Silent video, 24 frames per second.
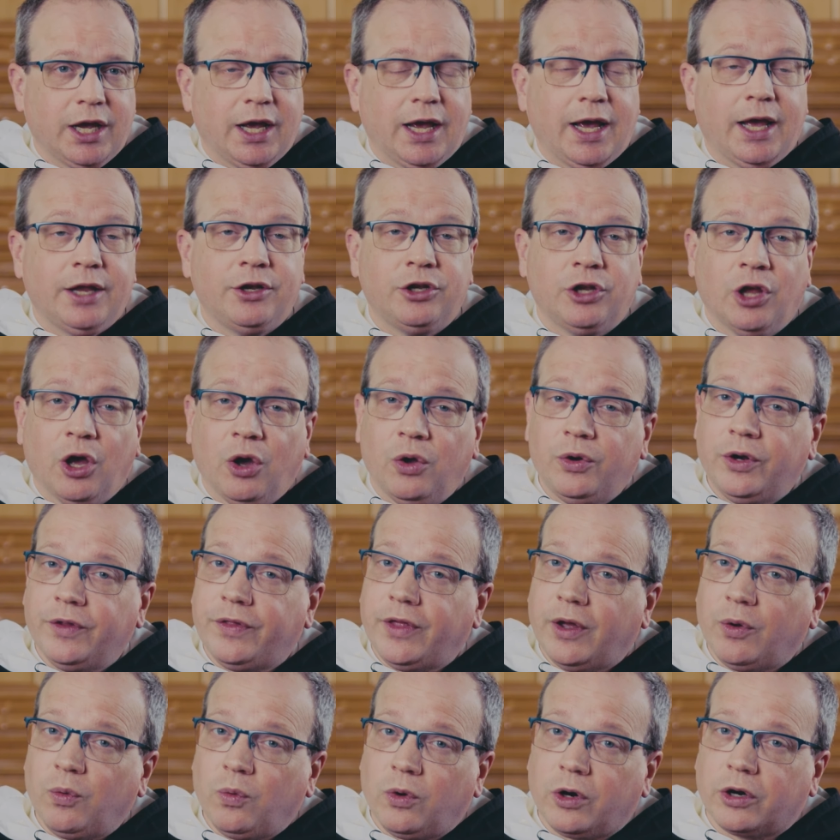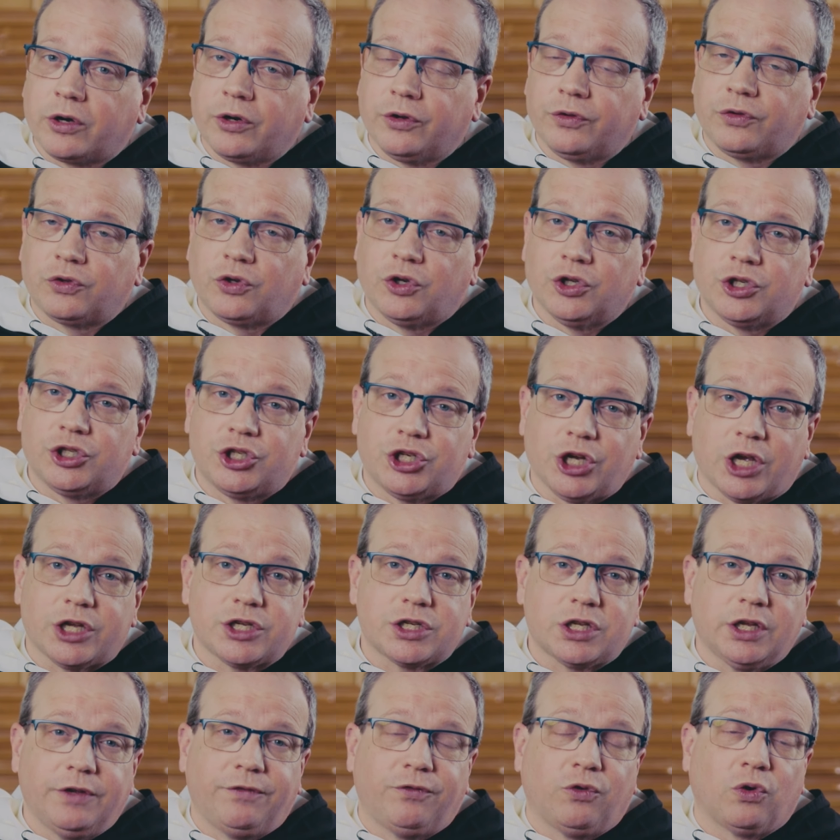and noted that workers could
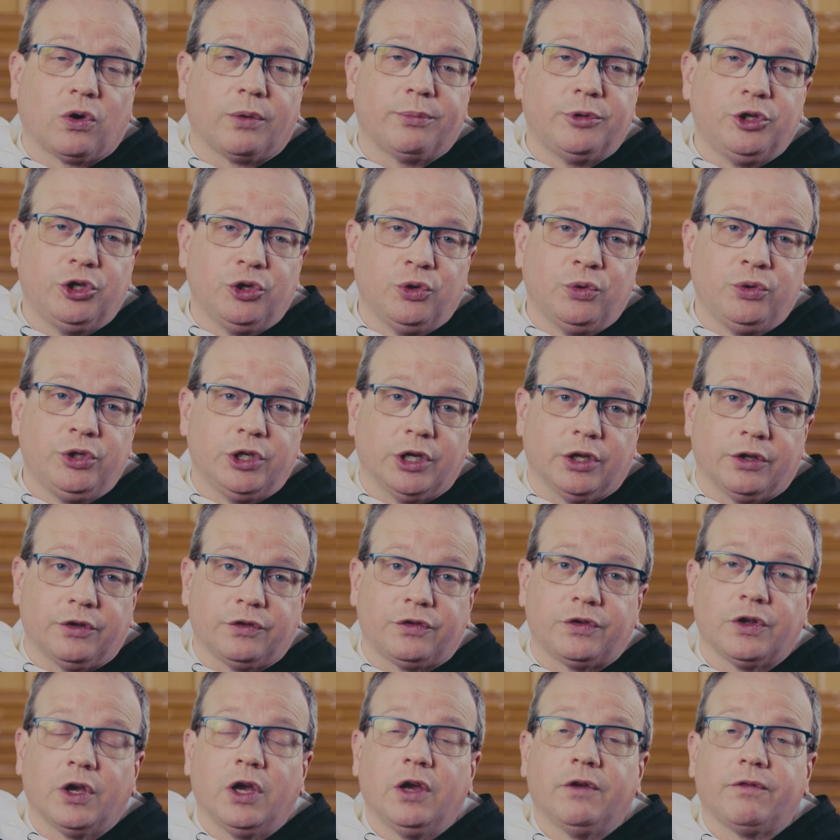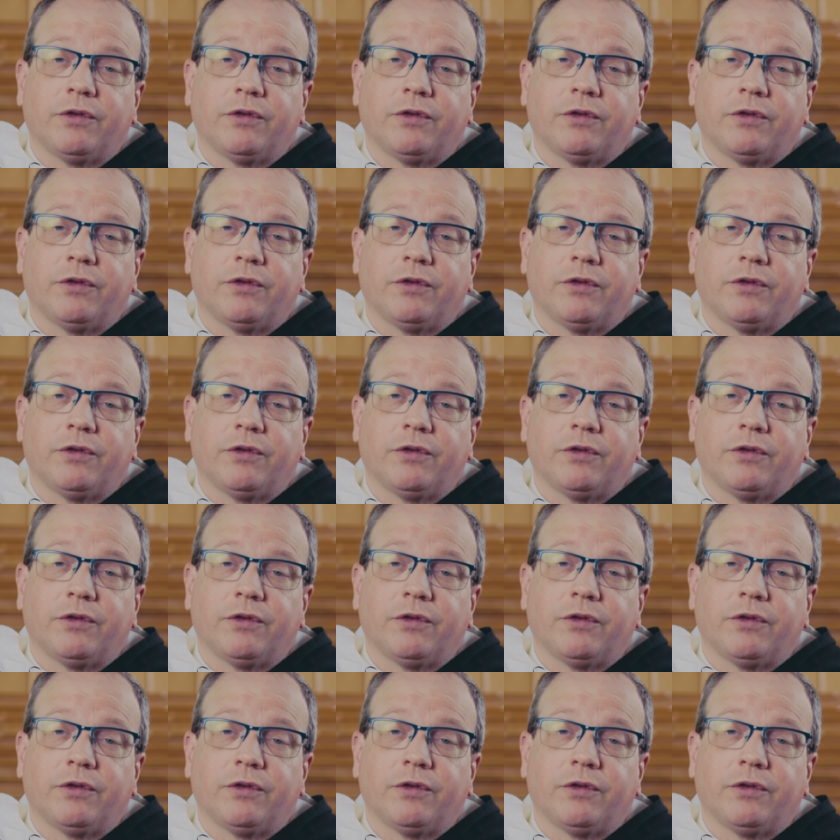justly form unions